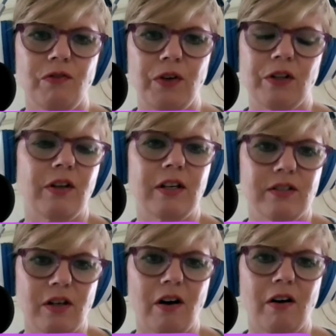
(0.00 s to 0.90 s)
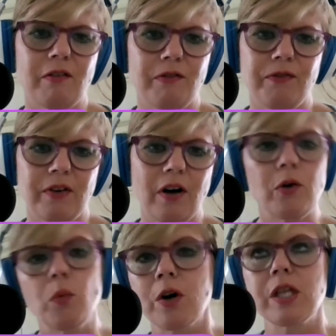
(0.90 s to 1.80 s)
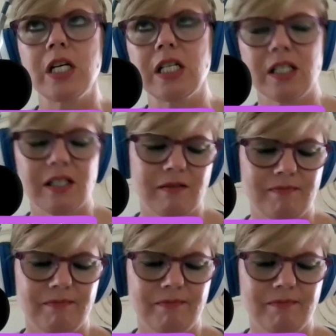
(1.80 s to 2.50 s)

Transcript: feelings of unworthiness?